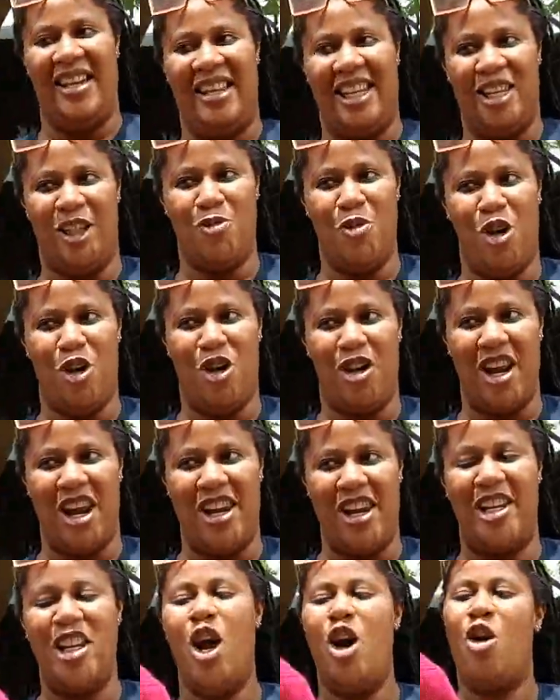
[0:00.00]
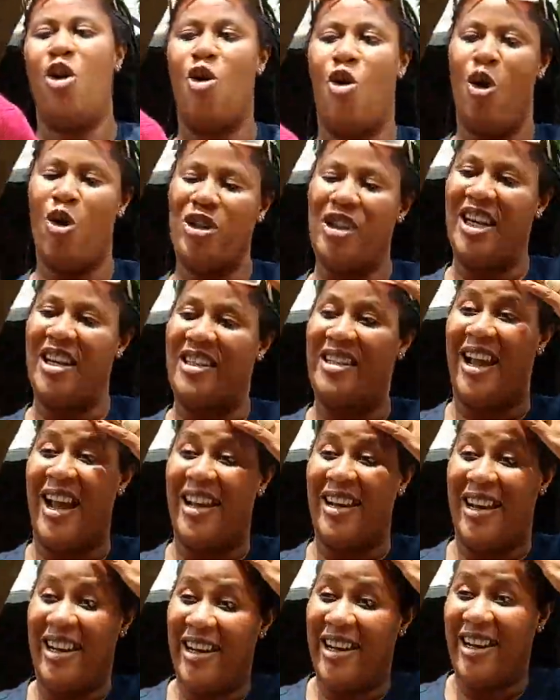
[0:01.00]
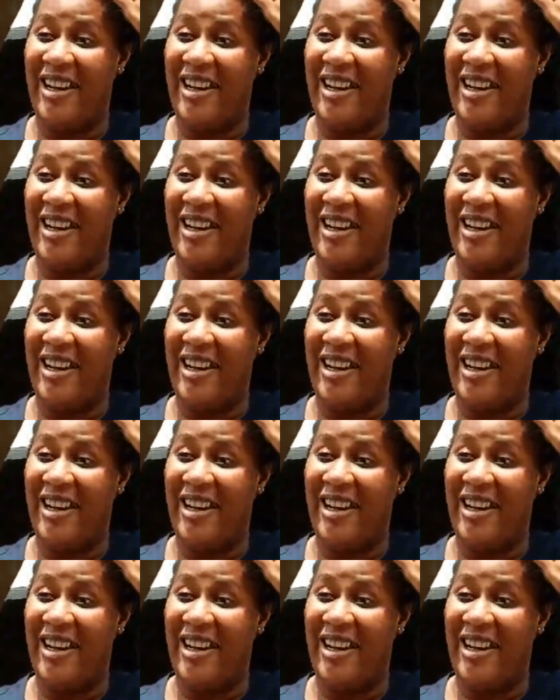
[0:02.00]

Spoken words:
the smoke underneath goes inside it.